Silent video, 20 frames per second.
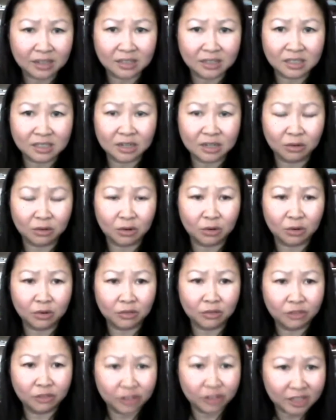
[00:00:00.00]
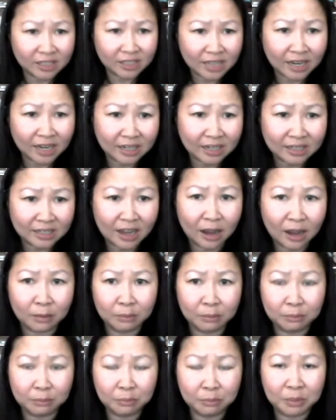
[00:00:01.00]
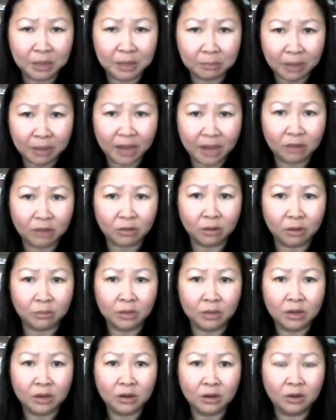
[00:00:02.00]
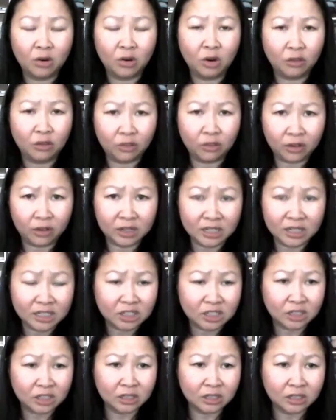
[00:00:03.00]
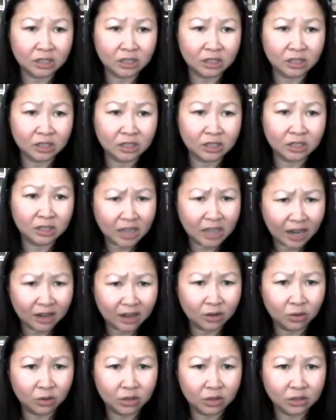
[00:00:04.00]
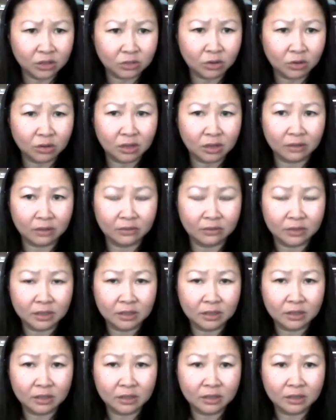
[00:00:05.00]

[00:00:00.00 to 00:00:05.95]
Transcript: at zero for the second time, being bankrupt over addiction that she had no control of.